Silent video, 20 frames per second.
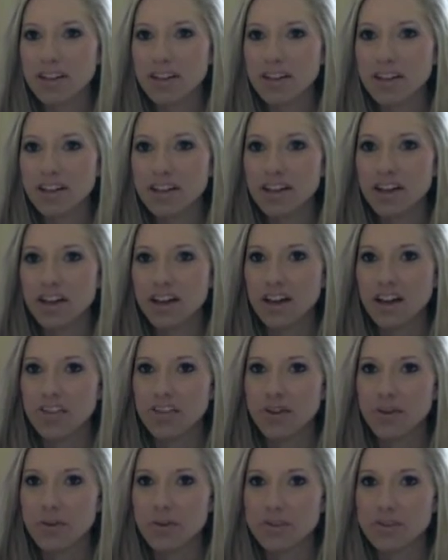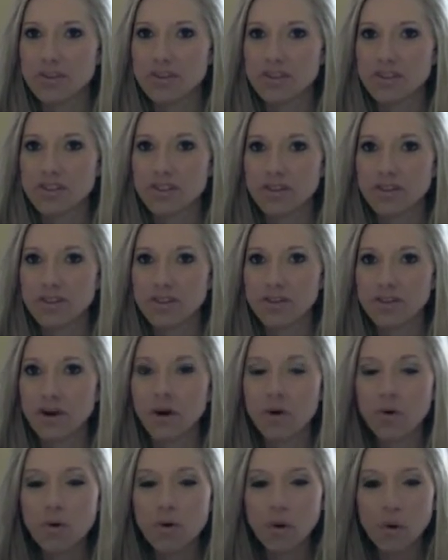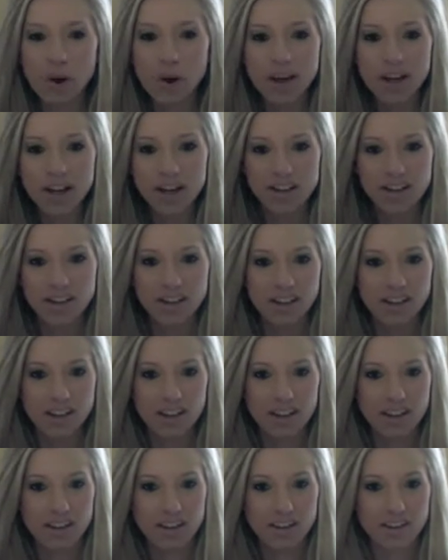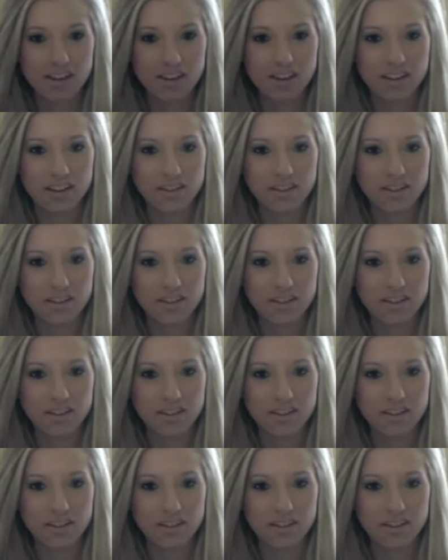And there was no Quinn, and